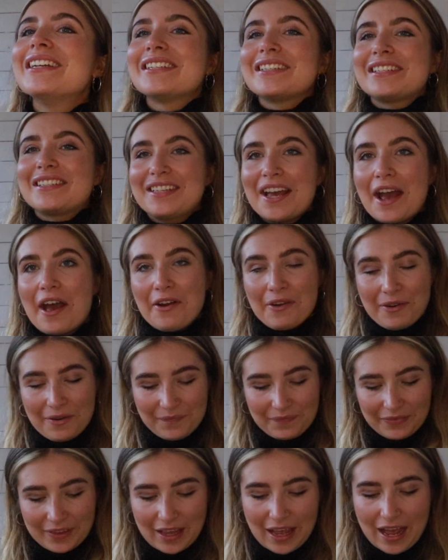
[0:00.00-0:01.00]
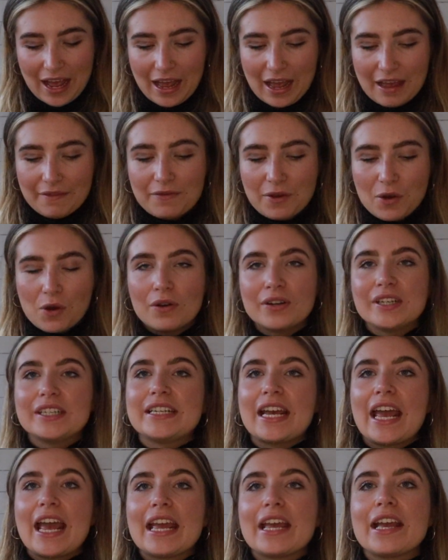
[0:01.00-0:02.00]
So I've ordered
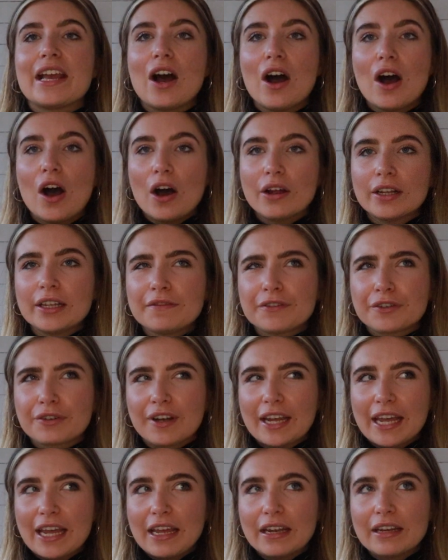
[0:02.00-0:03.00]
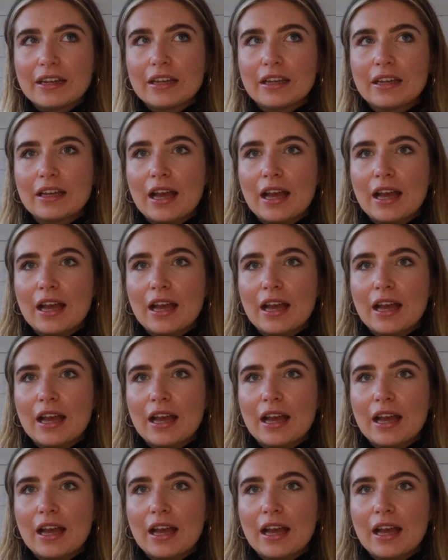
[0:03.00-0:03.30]
a olive green,